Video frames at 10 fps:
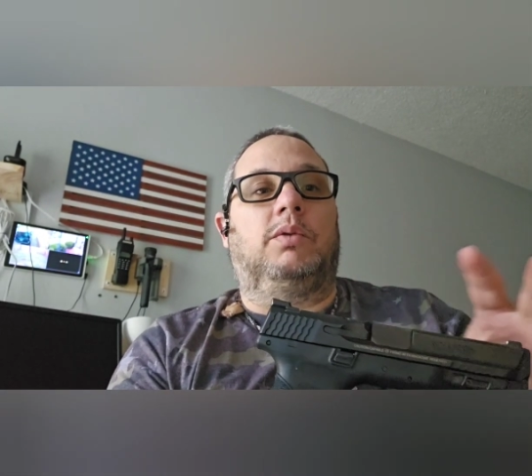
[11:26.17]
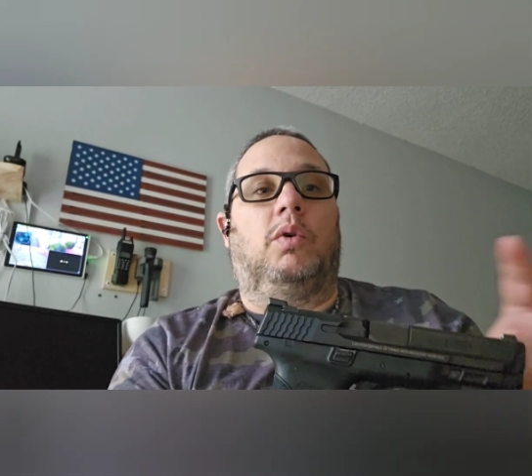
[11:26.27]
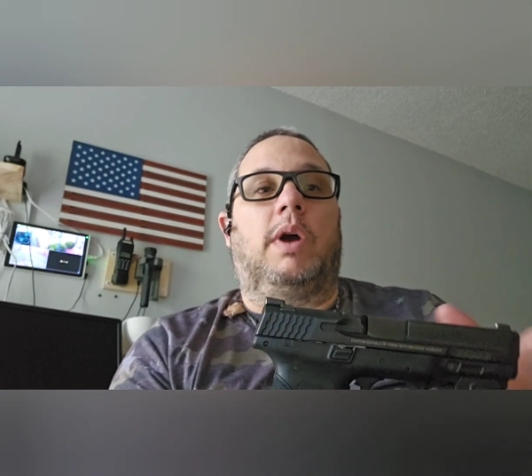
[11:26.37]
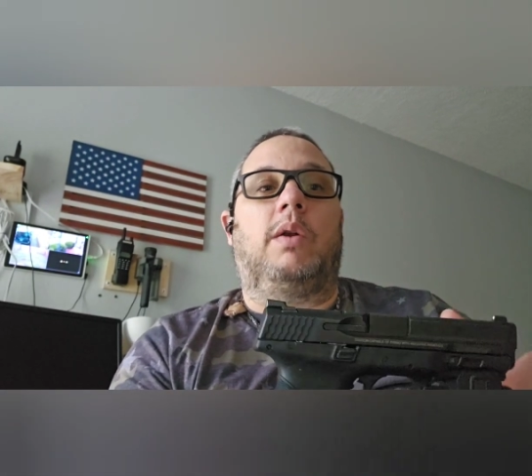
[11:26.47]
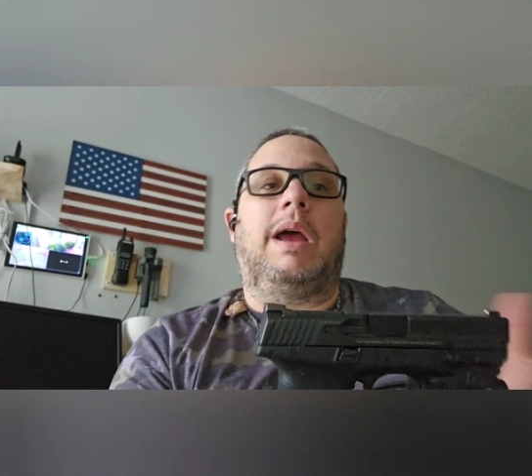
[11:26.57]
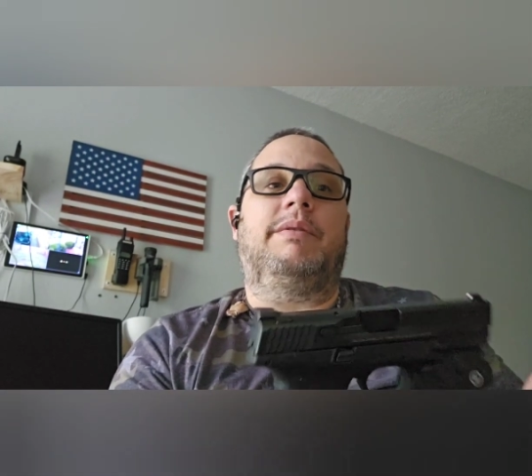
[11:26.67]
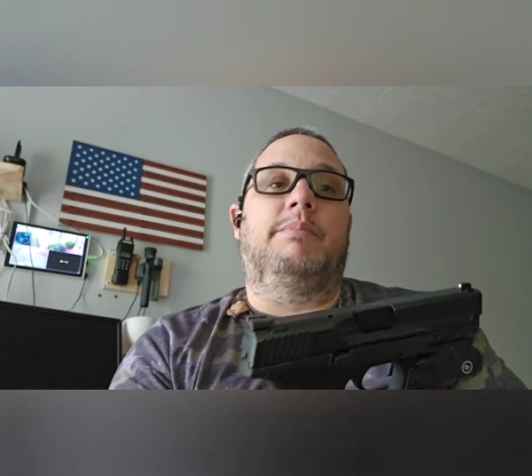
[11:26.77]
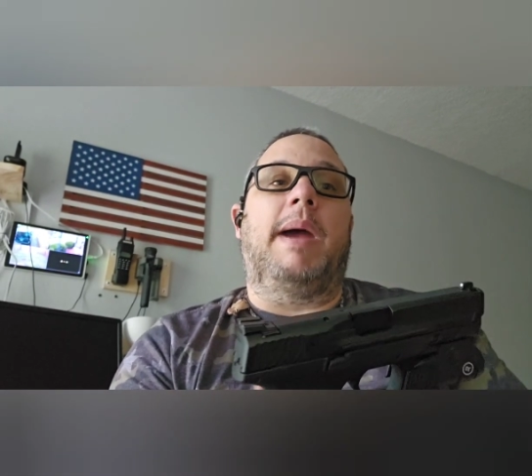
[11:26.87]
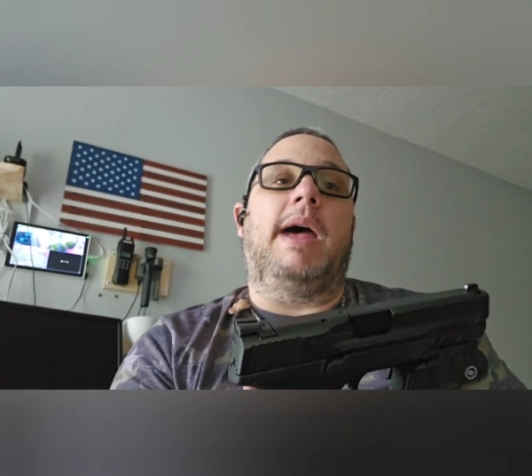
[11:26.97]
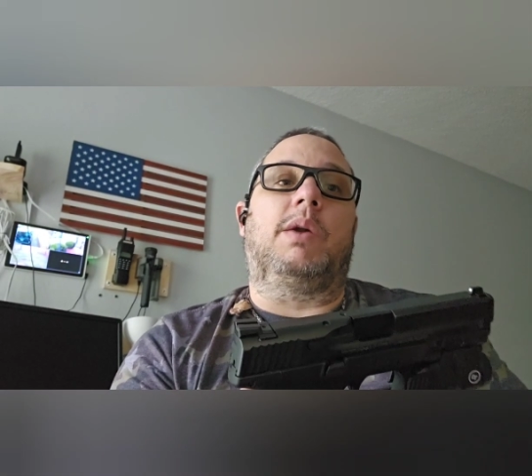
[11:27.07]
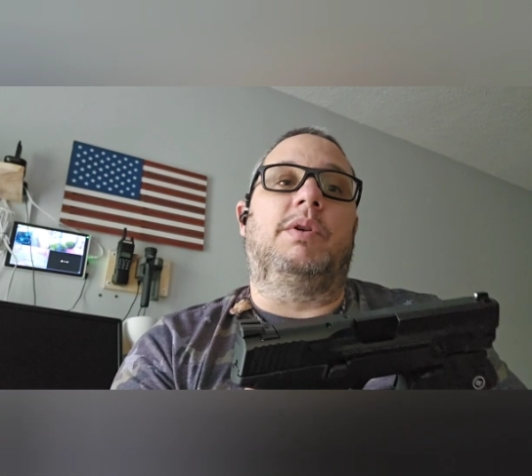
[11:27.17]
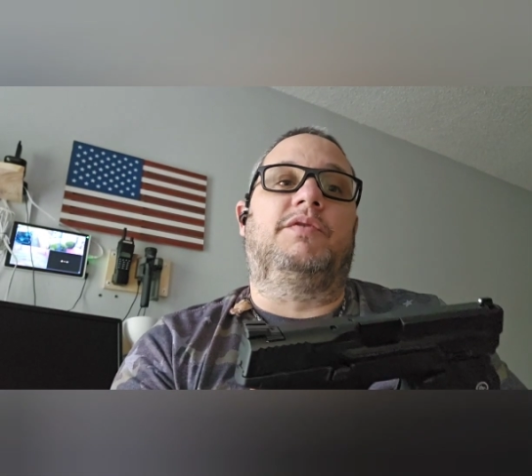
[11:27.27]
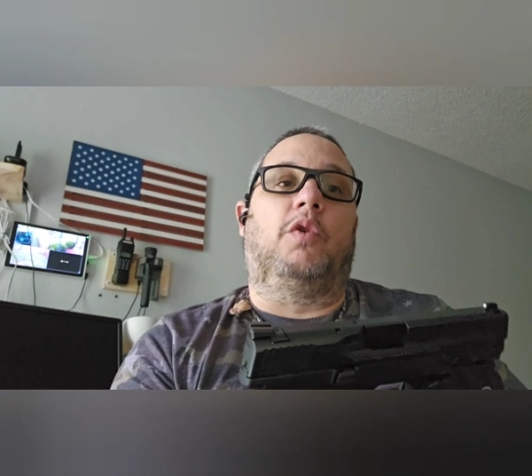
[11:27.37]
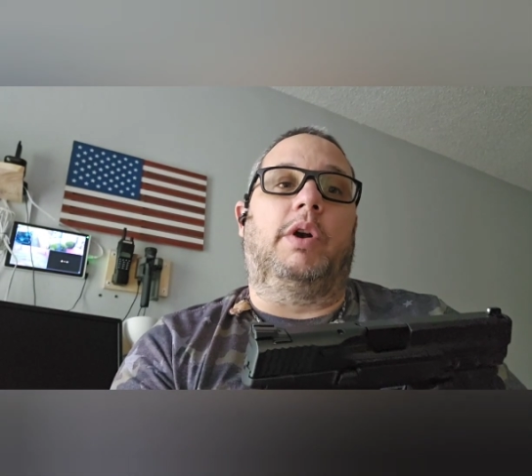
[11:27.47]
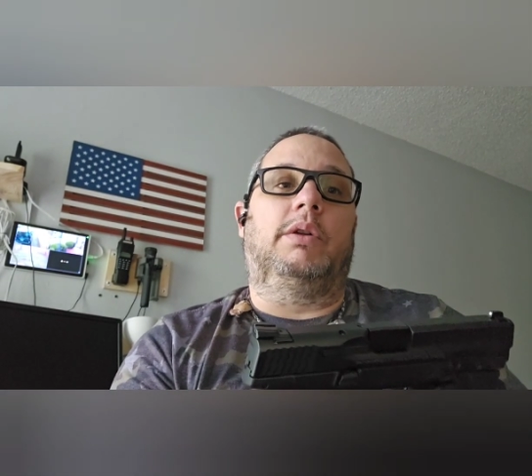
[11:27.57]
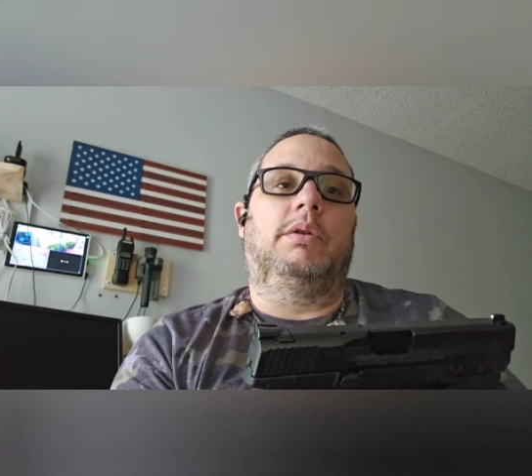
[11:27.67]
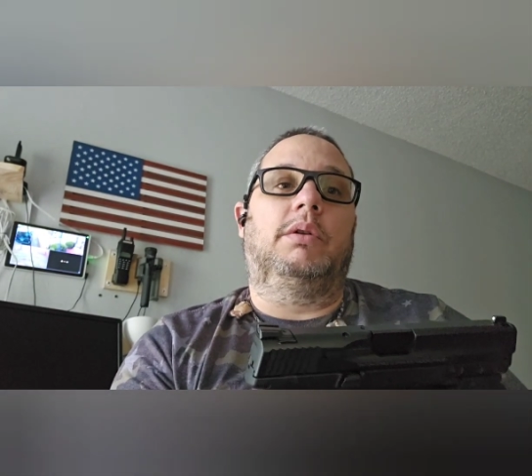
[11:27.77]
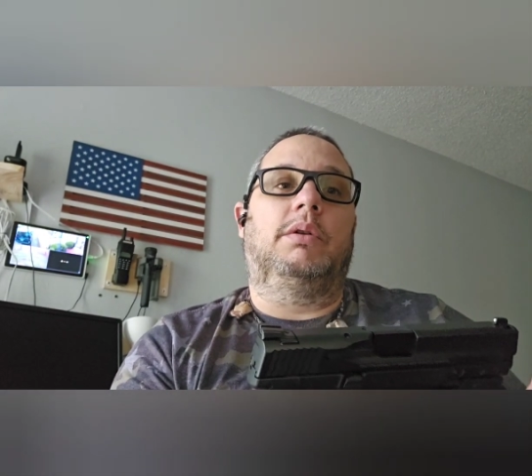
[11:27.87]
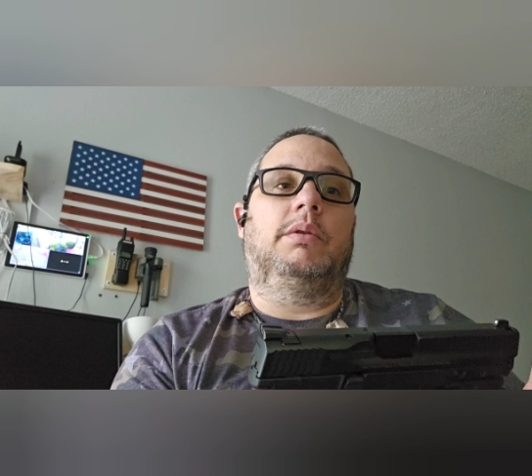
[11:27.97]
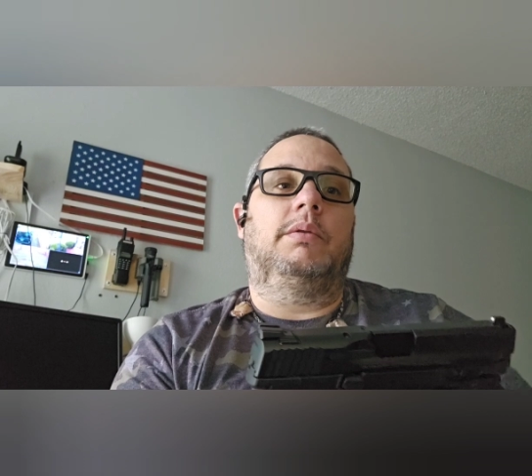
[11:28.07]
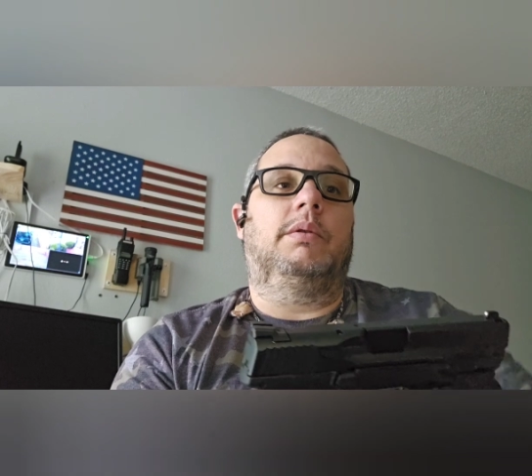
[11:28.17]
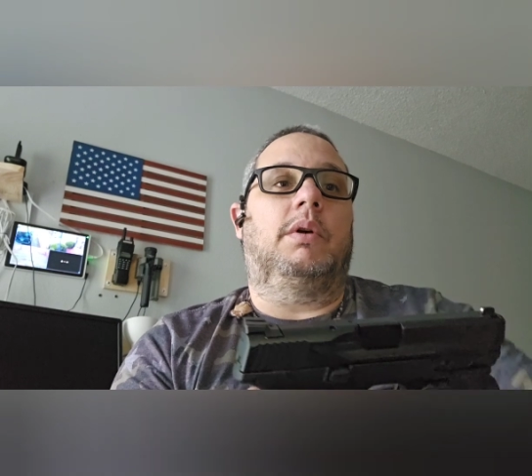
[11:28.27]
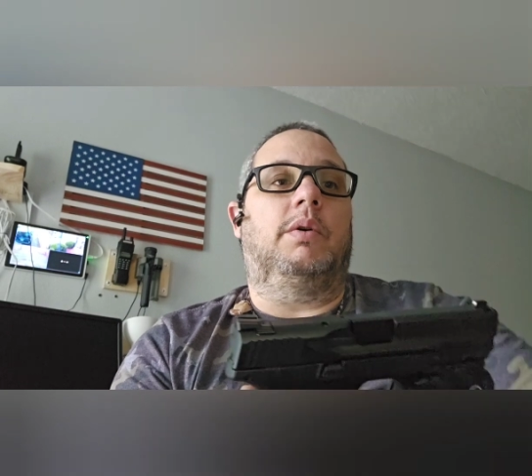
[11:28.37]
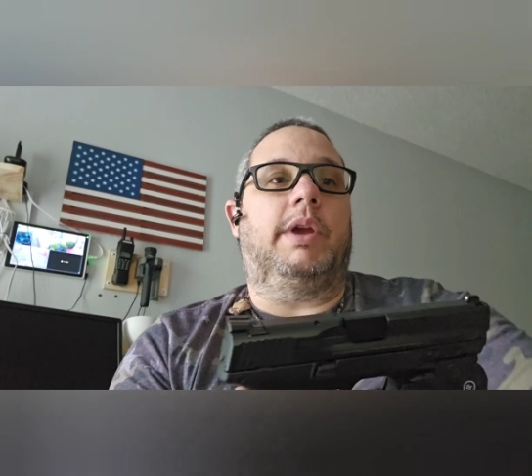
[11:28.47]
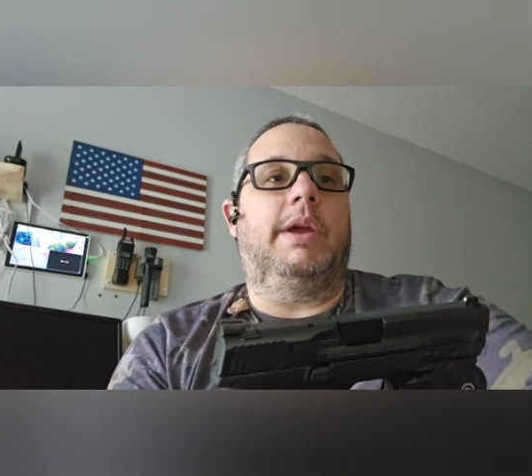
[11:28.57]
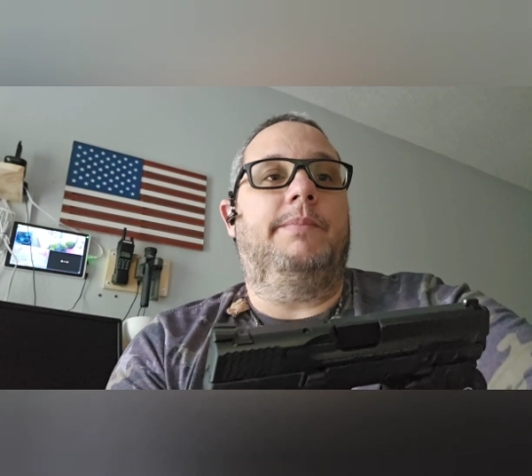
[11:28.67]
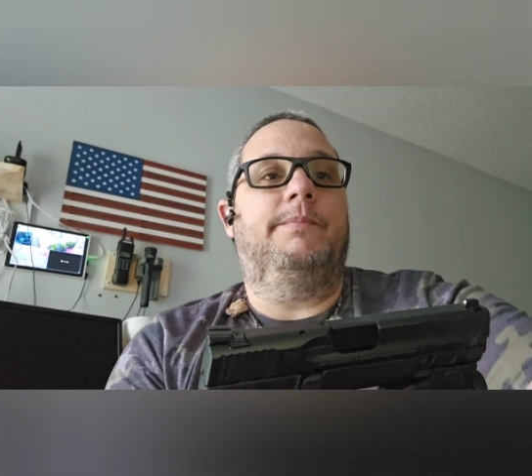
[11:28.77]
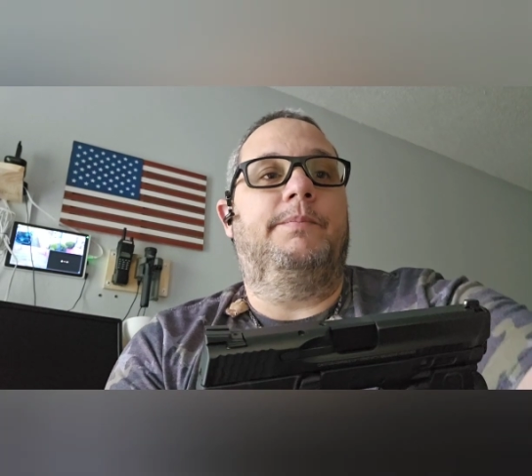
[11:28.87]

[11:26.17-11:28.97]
or I don't have the batteries for it. Okay?